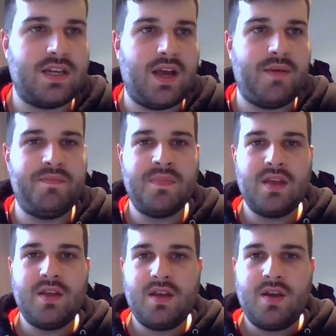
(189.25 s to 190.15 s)
And
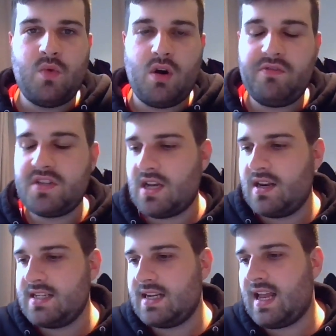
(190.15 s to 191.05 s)
Watford
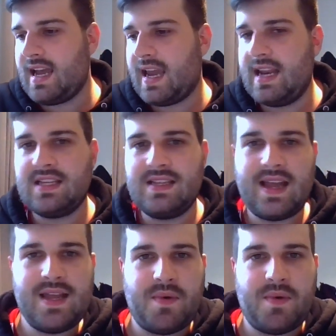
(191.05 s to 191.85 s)
certainly didn't lack any today,